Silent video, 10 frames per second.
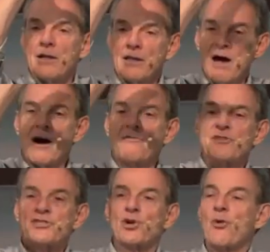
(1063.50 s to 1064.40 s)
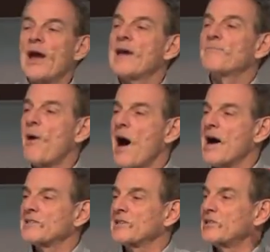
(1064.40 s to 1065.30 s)
Love is the grand
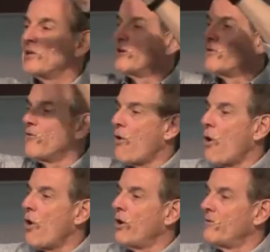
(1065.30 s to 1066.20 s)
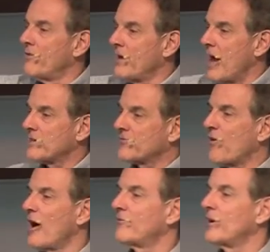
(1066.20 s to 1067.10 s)
positive of all of the last
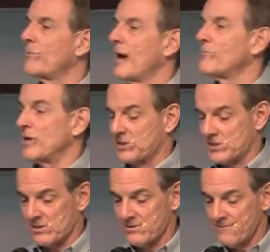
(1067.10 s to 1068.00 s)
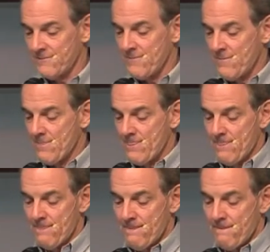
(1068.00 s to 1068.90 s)
five commandments.
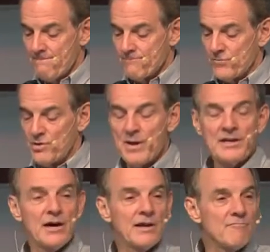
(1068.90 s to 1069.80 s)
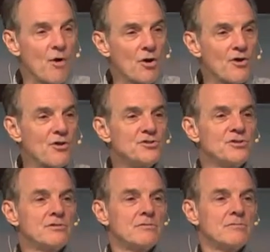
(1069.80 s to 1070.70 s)
You may not have murdered.
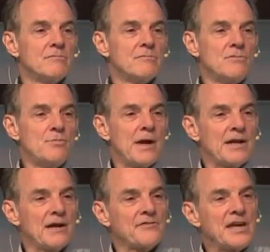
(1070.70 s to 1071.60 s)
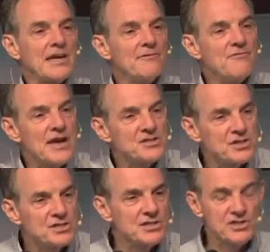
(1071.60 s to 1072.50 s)
You may not have taken
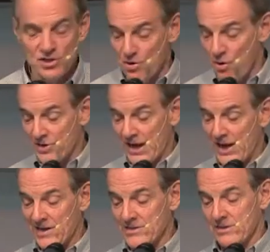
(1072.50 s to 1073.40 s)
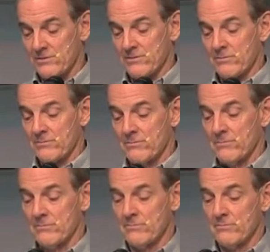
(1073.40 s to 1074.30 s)
vengeance into your own hand.
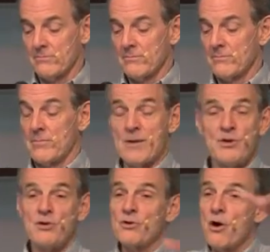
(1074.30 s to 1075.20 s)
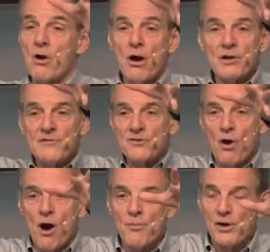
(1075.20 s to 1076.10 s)
Maybe you aren't even
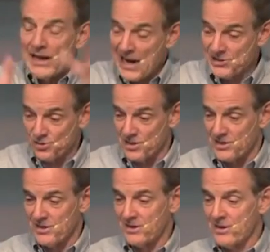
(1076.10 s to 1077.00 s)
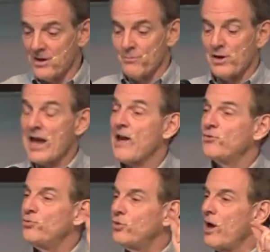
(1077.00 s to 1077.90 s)
harboring hatred. But
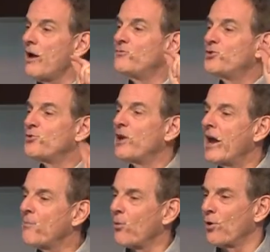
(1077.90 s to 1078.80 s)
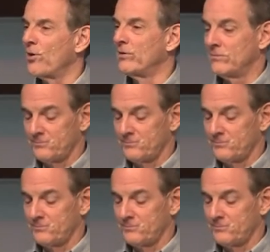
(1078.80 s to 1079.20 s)
have you loved your neighbor?